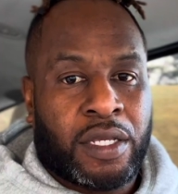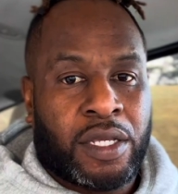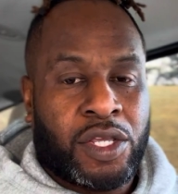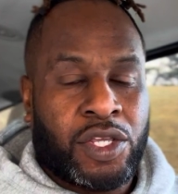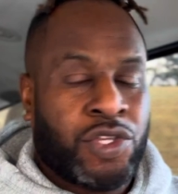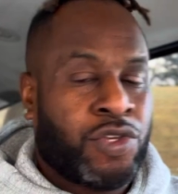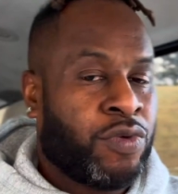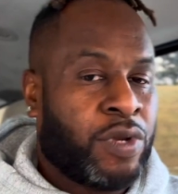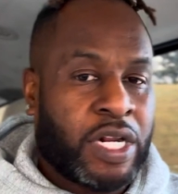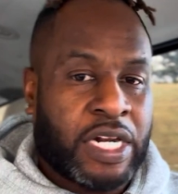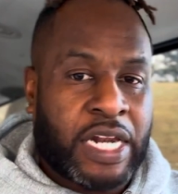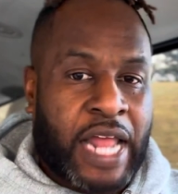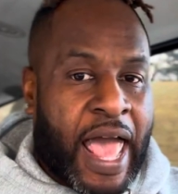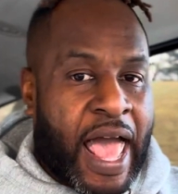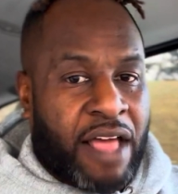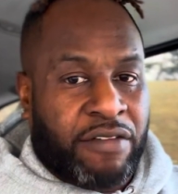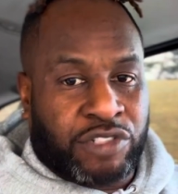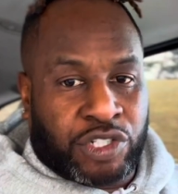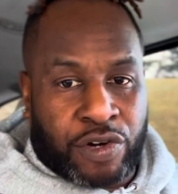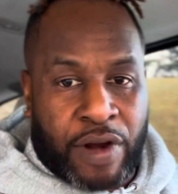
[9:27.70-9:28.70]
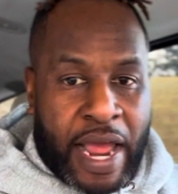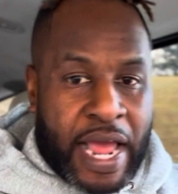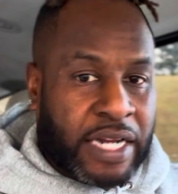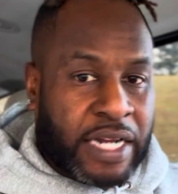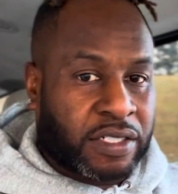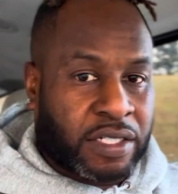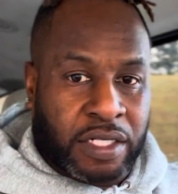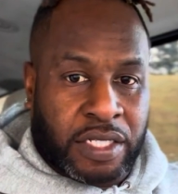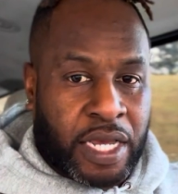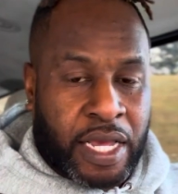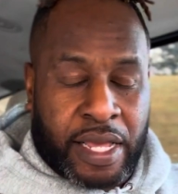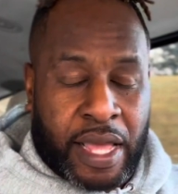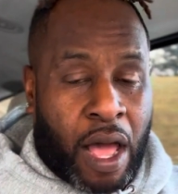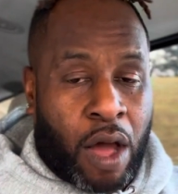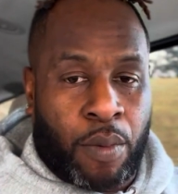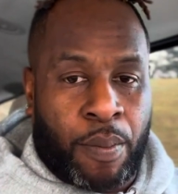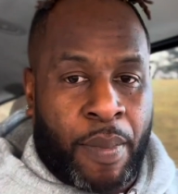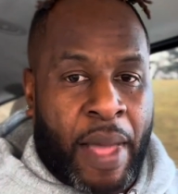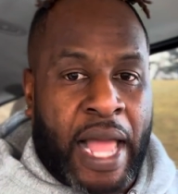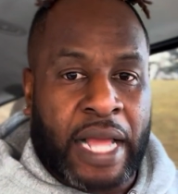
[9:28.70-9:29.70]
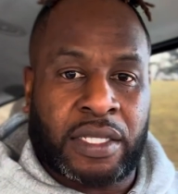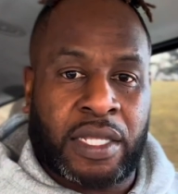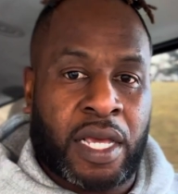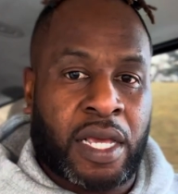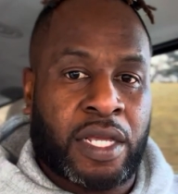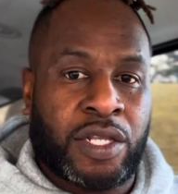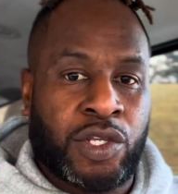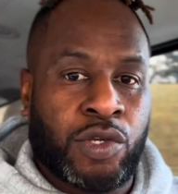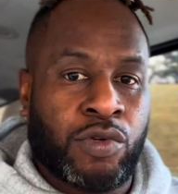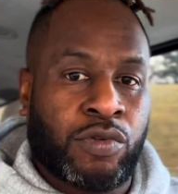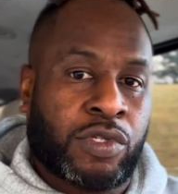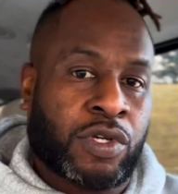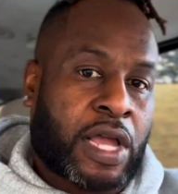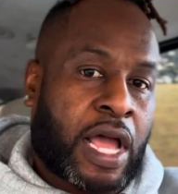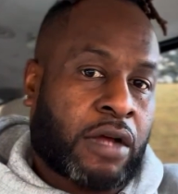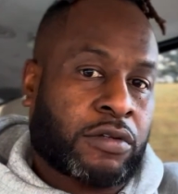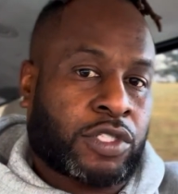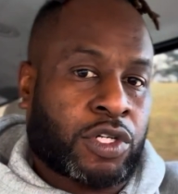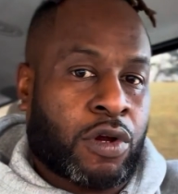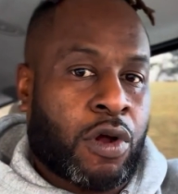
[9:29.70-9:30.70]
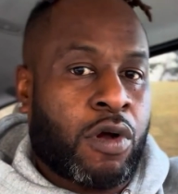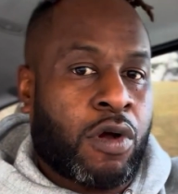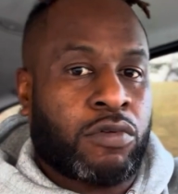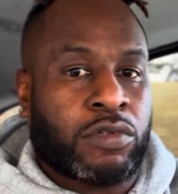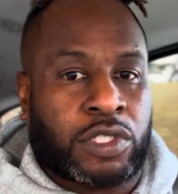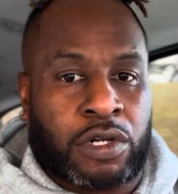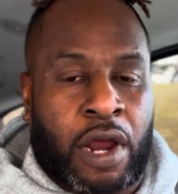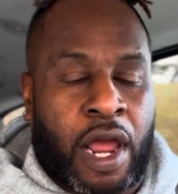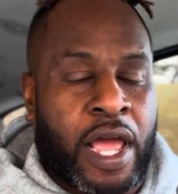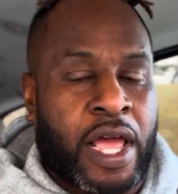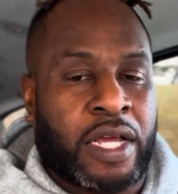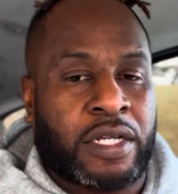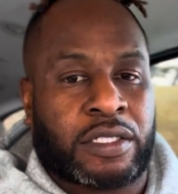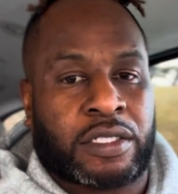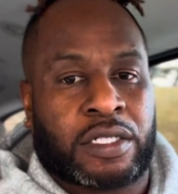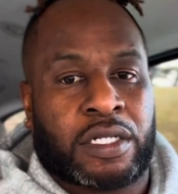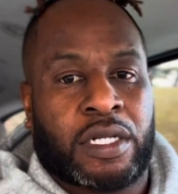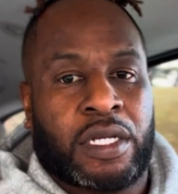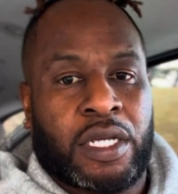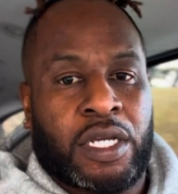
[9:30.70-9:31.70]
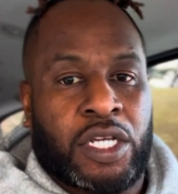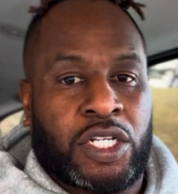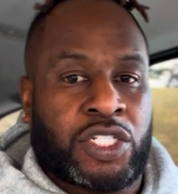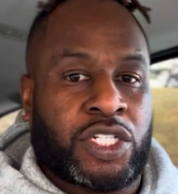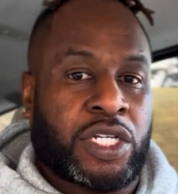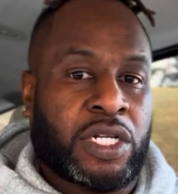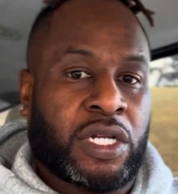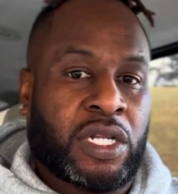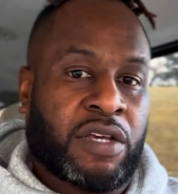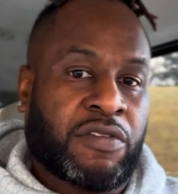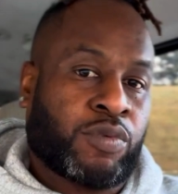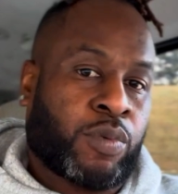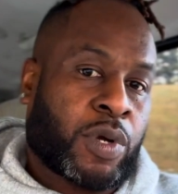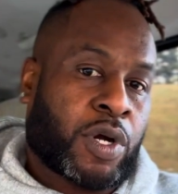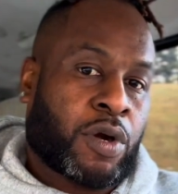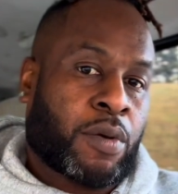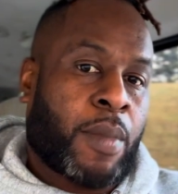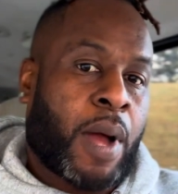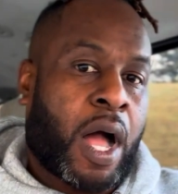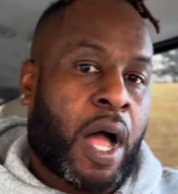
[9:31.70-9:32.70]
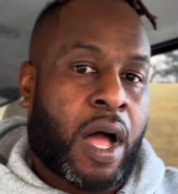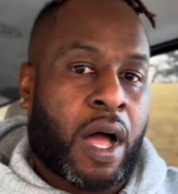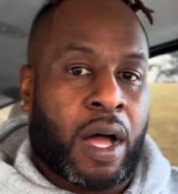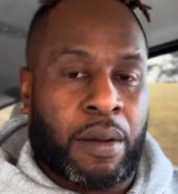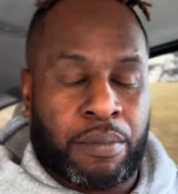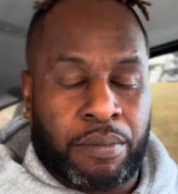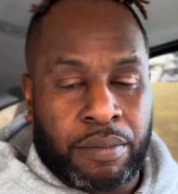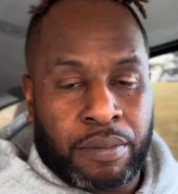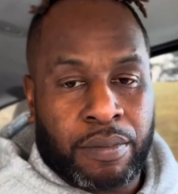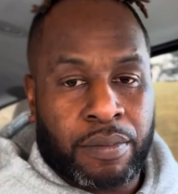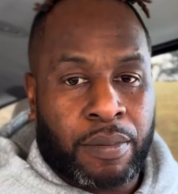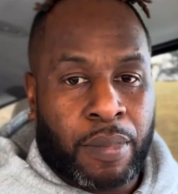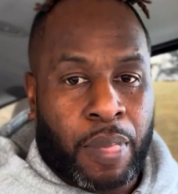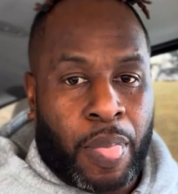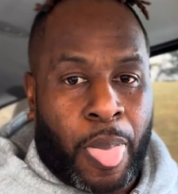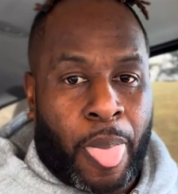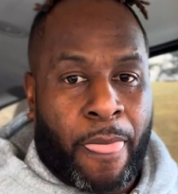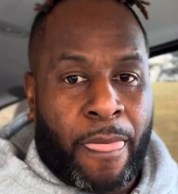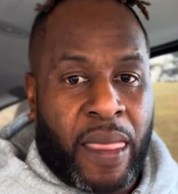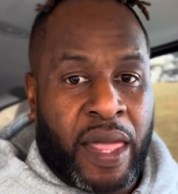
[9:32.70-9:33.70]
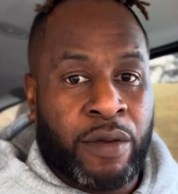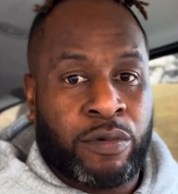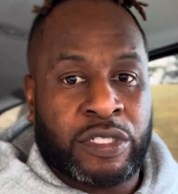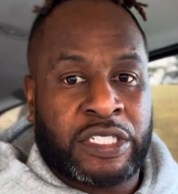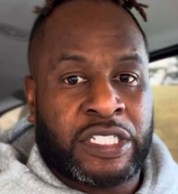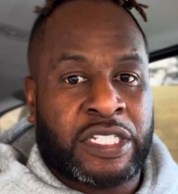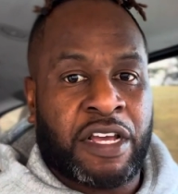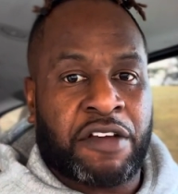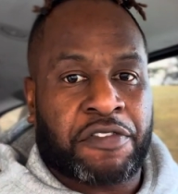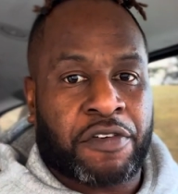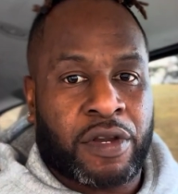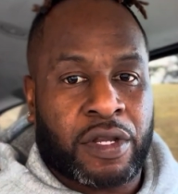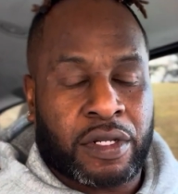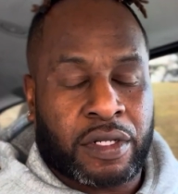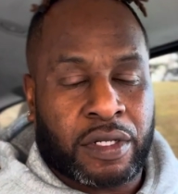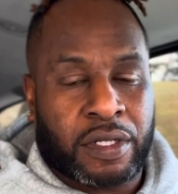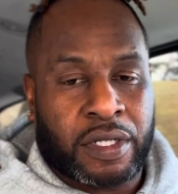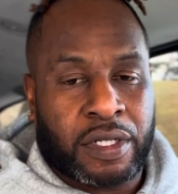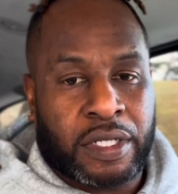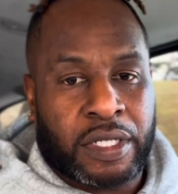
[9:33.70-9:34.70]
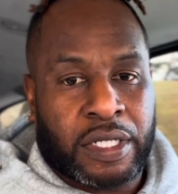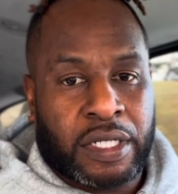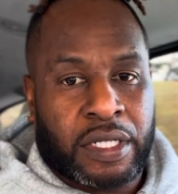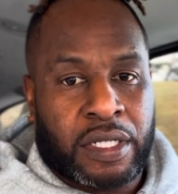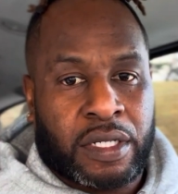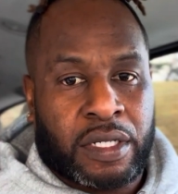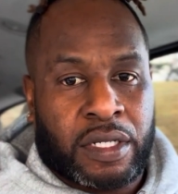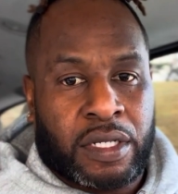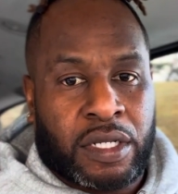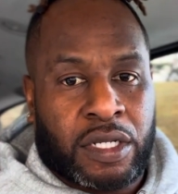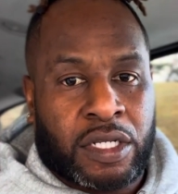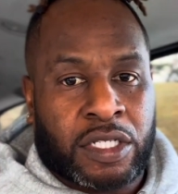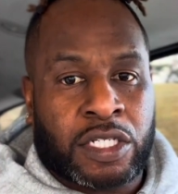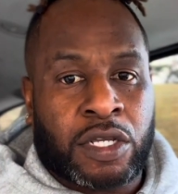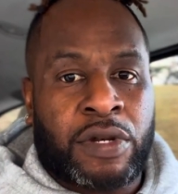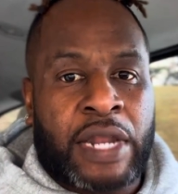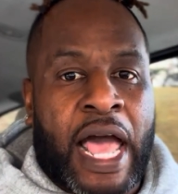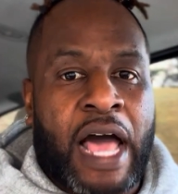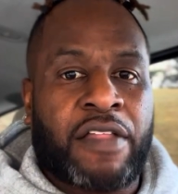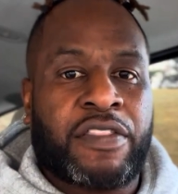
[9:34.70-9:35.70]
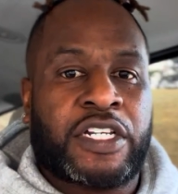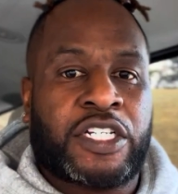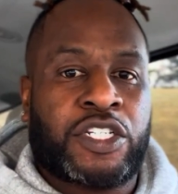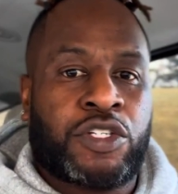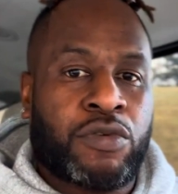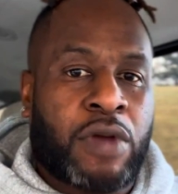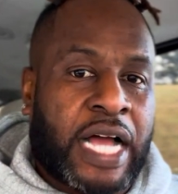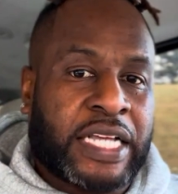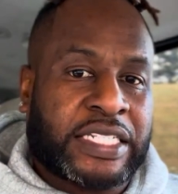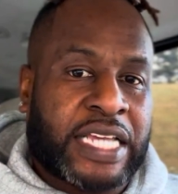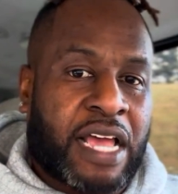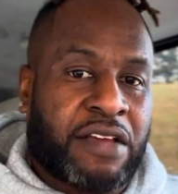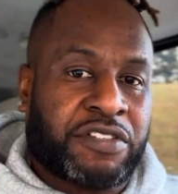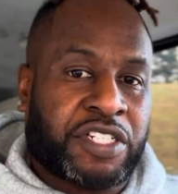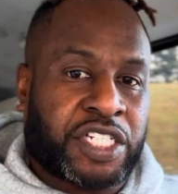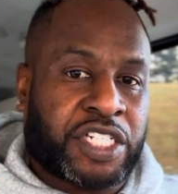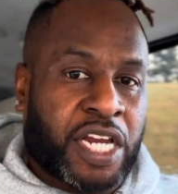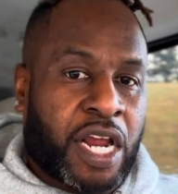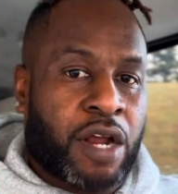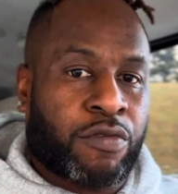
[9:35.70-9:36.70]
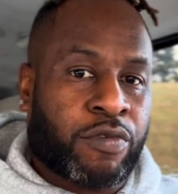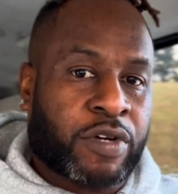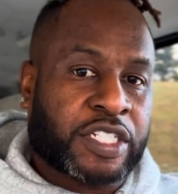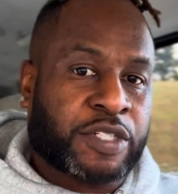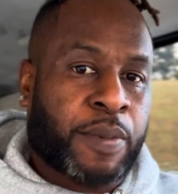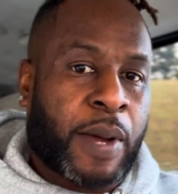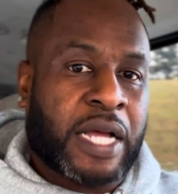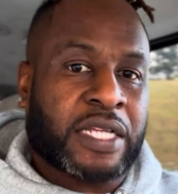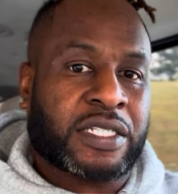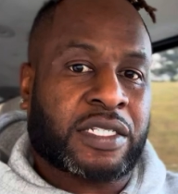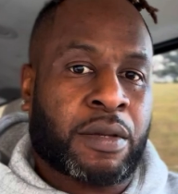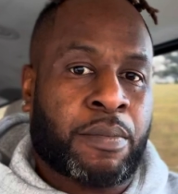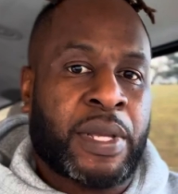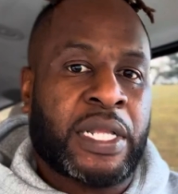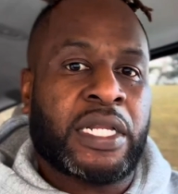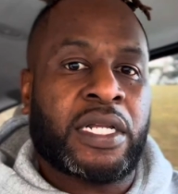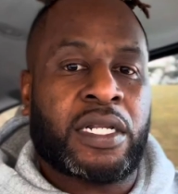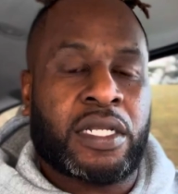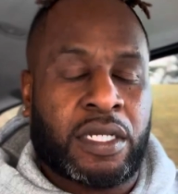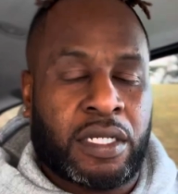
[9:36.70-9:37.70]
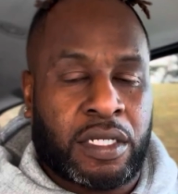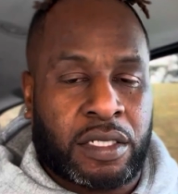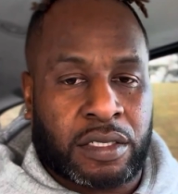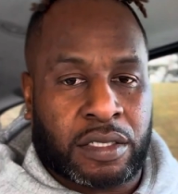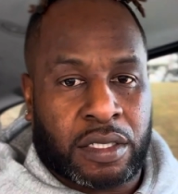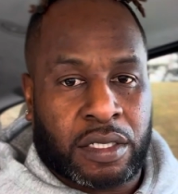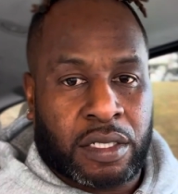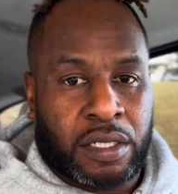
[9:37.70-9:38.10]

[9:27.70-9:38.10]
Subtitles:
You didn't have trash to take out back then. You took out your own trash. She lived with her mom. It was different. So now that you guys have shared responsibilities,